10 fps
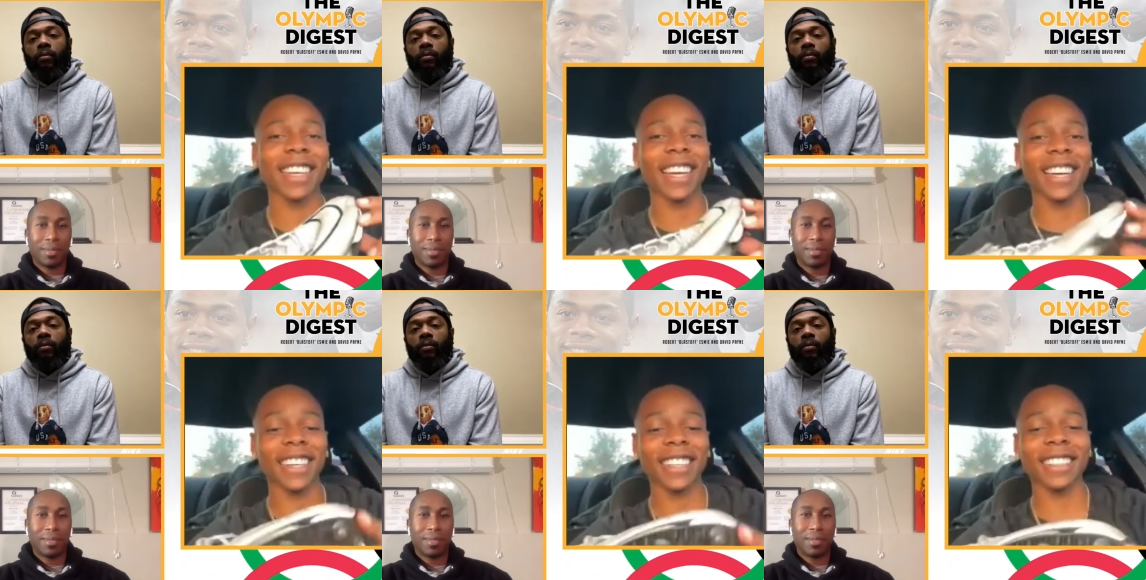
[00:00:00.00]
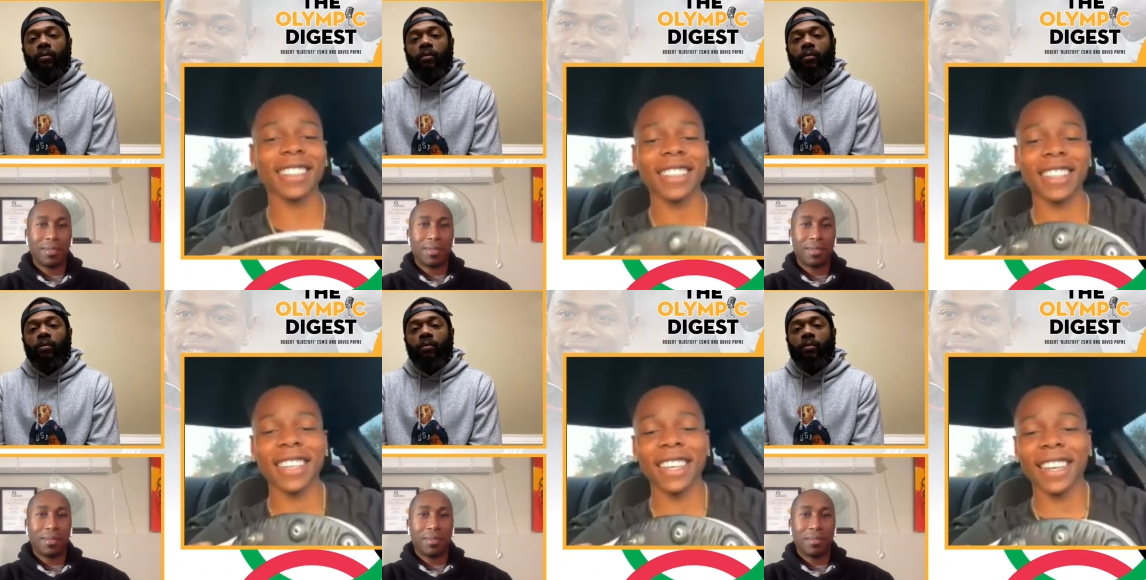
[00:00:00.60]
Speaker 1: And
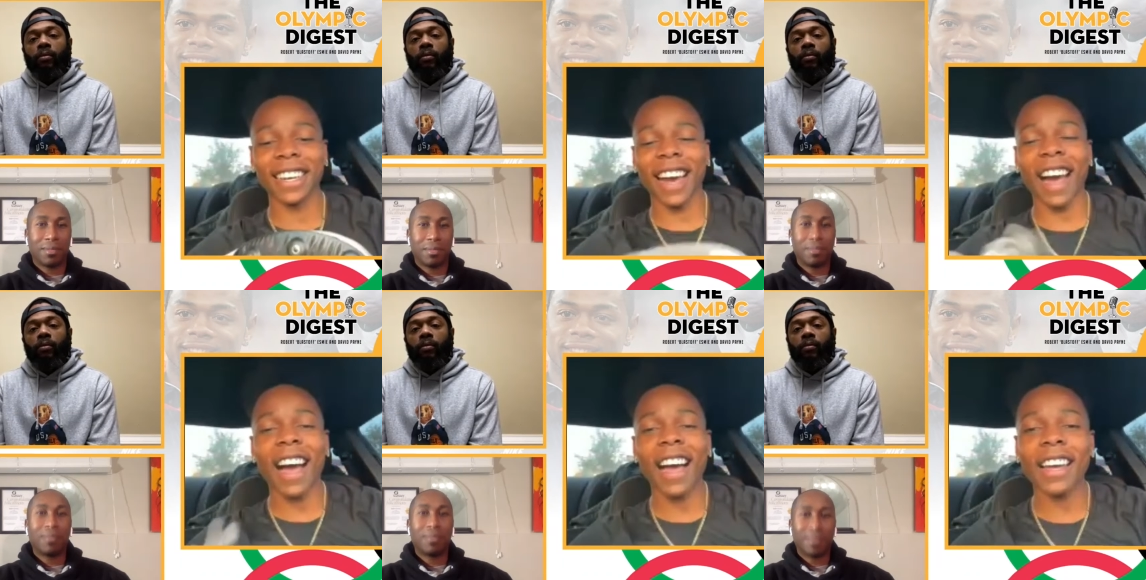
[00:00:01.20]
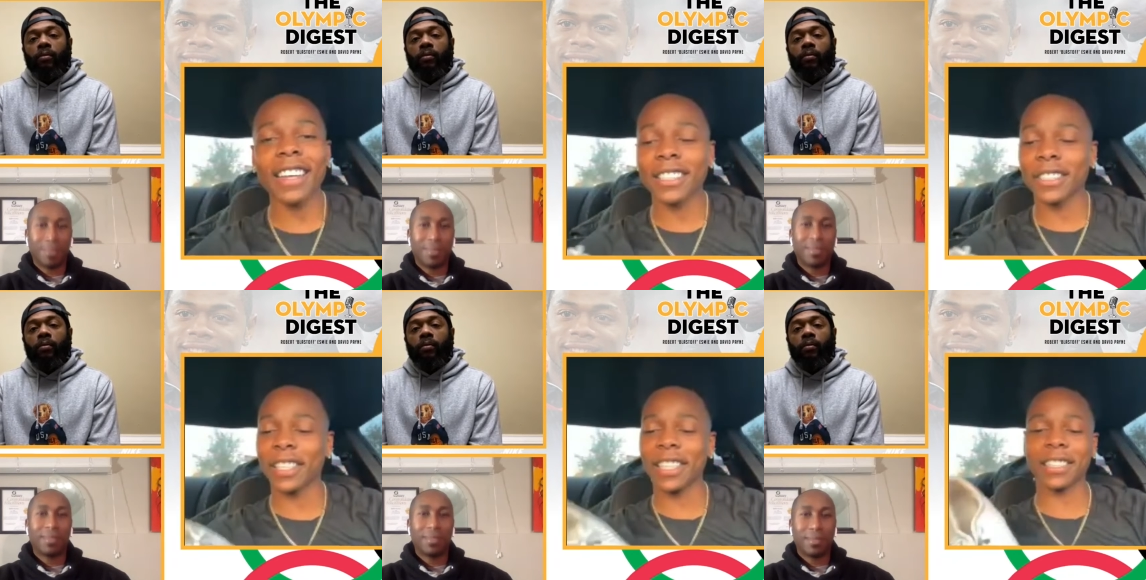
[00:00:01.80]
I
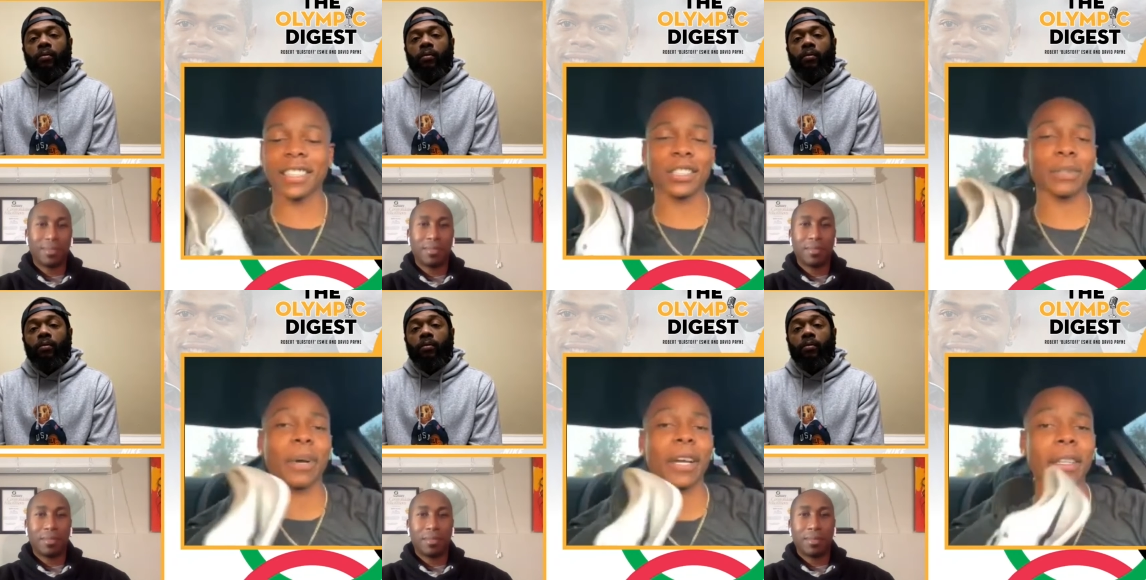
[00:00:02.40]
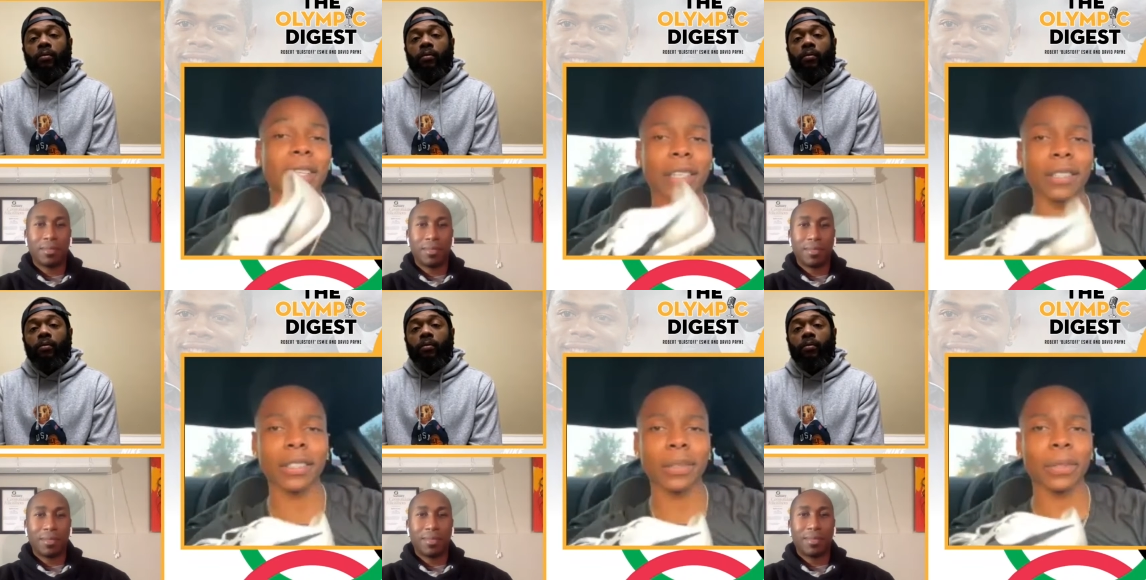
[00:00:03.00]
created this spike
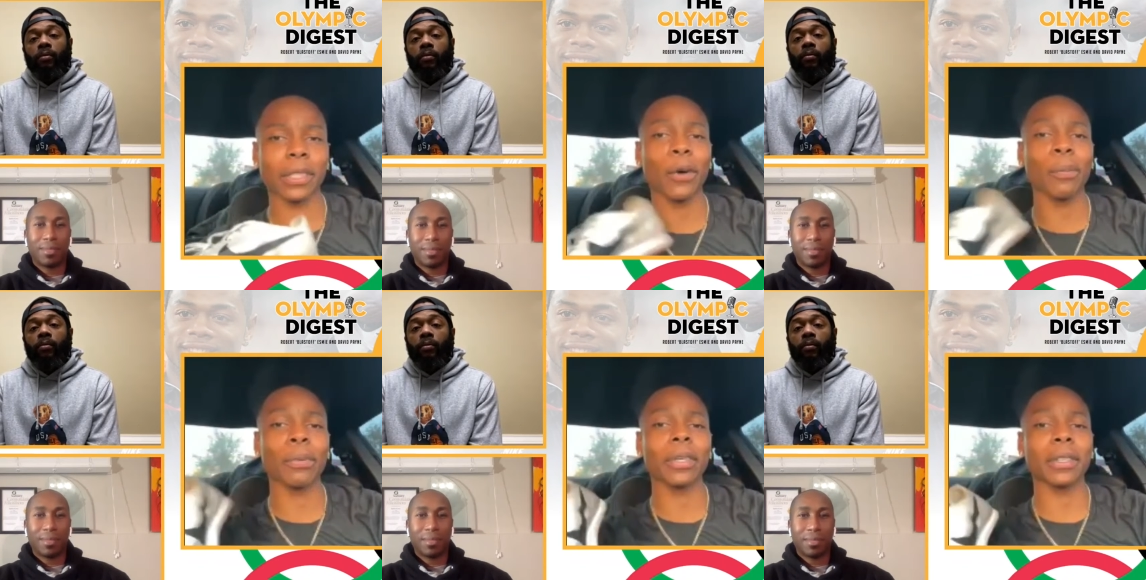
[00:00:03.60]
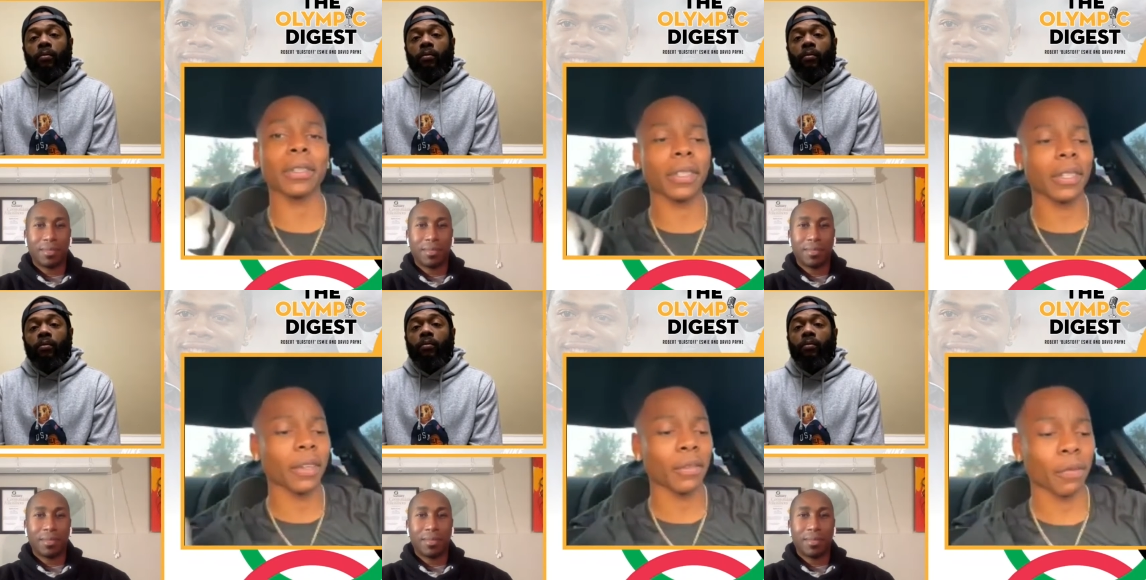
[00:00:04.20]
because it was helping
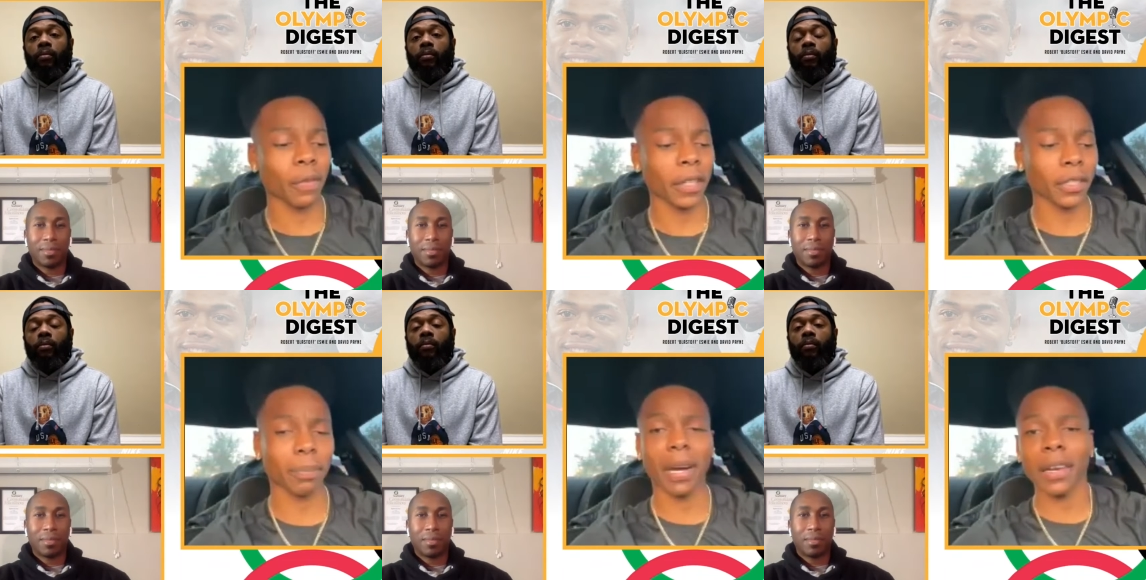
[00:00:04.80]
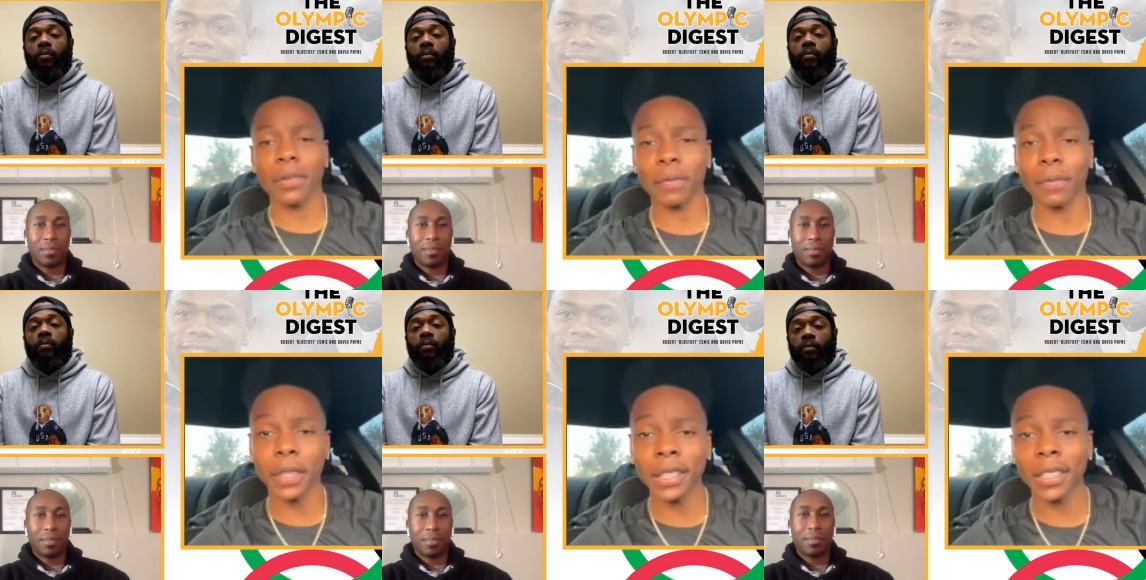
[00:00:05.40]
fix my
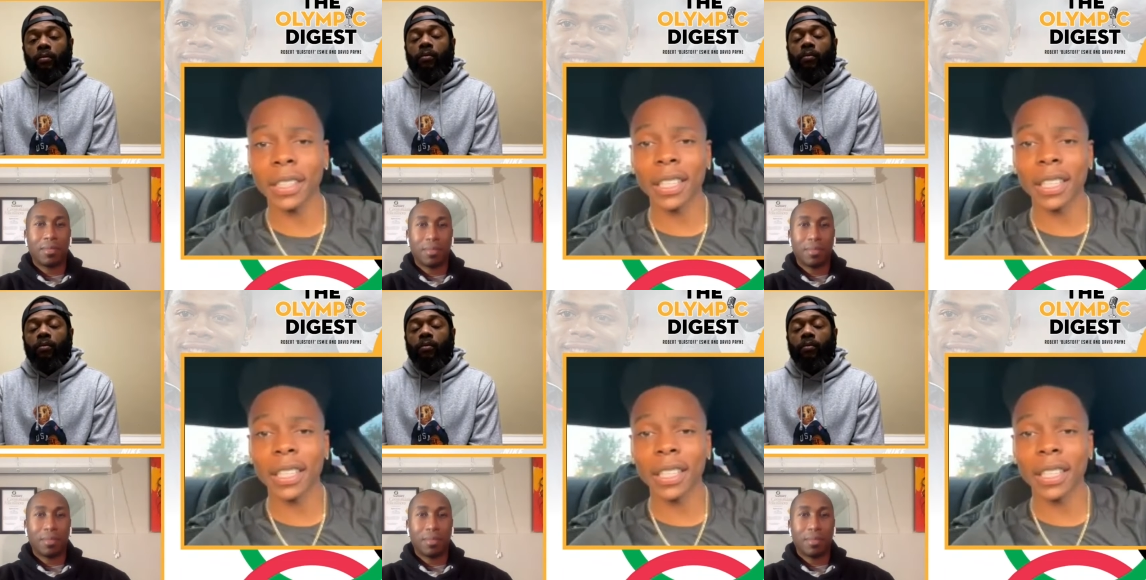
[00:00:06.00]
foot.